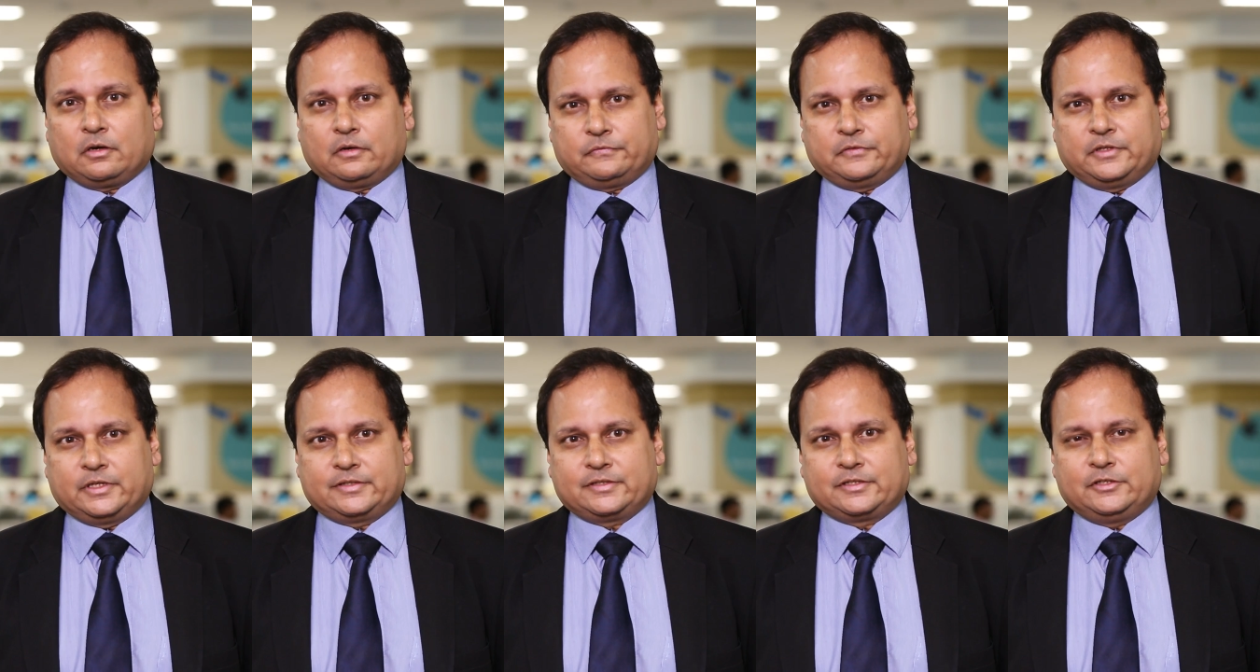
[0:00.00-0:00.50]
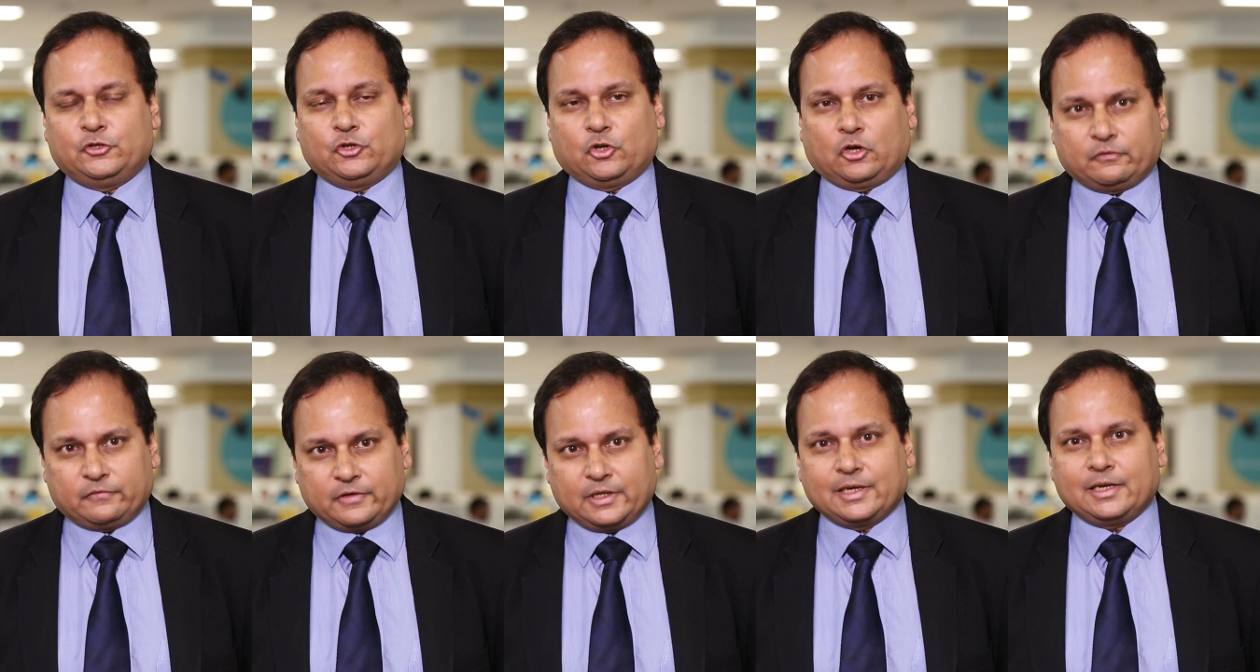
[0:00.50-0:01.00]
of this
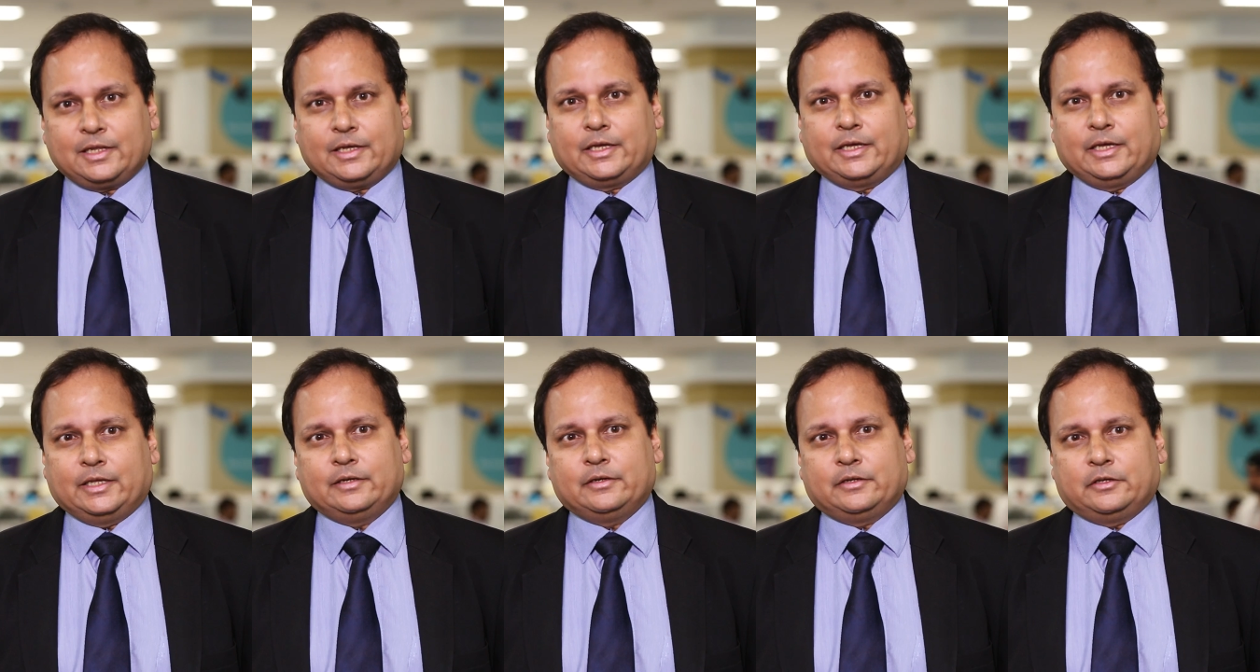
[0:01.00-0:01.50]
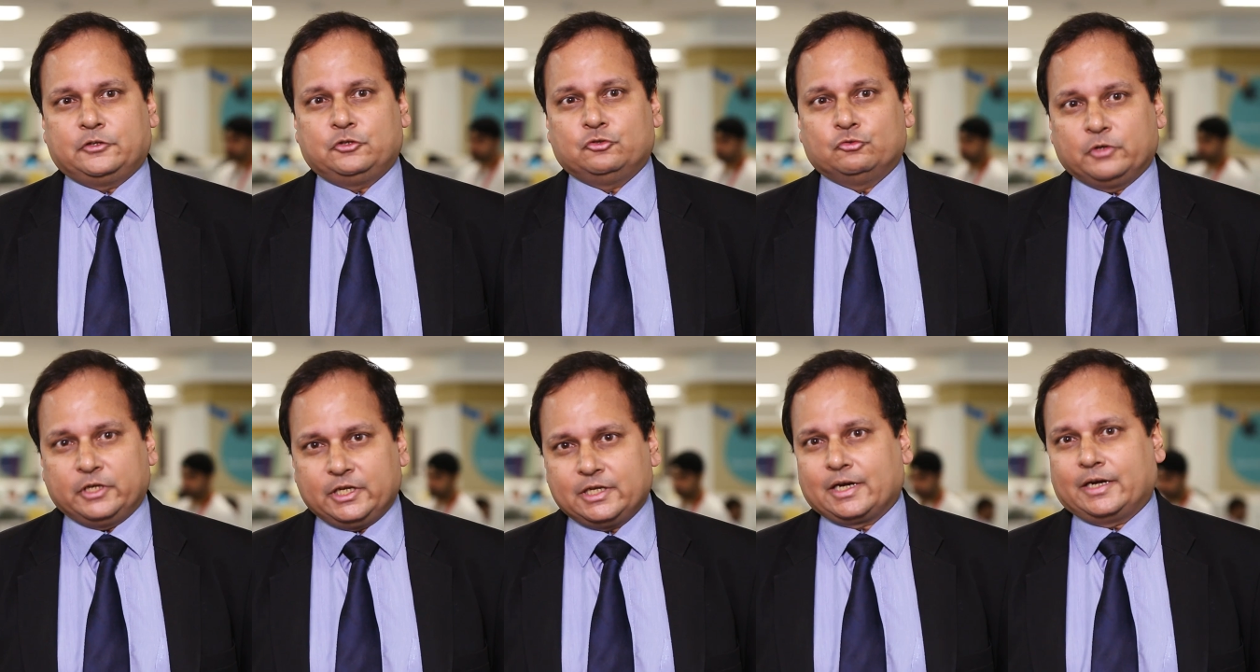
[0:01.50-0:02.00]
novel and
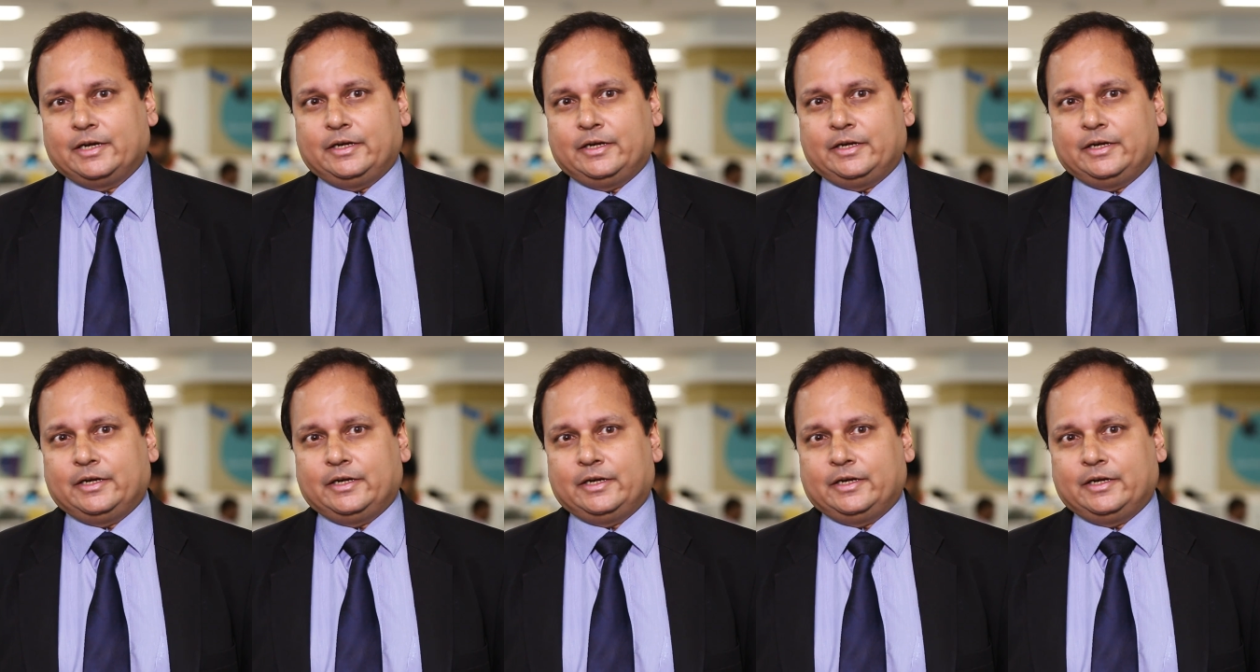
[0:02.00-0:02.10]
unique